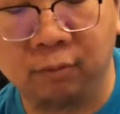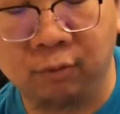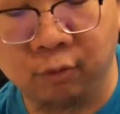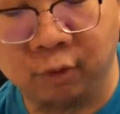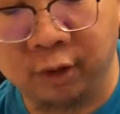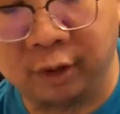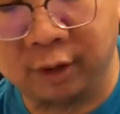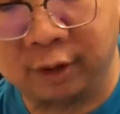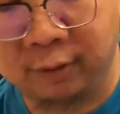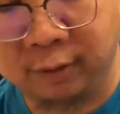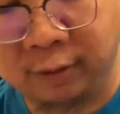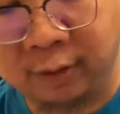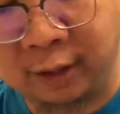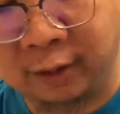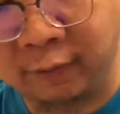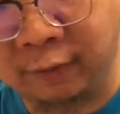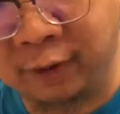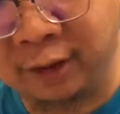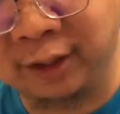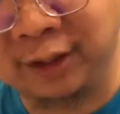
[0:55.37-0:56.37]
with
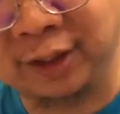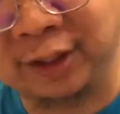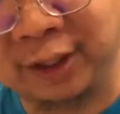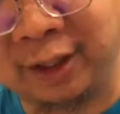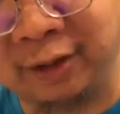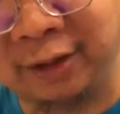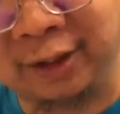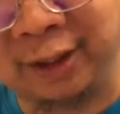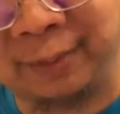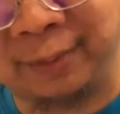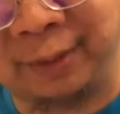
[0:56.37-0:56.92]
their various skills and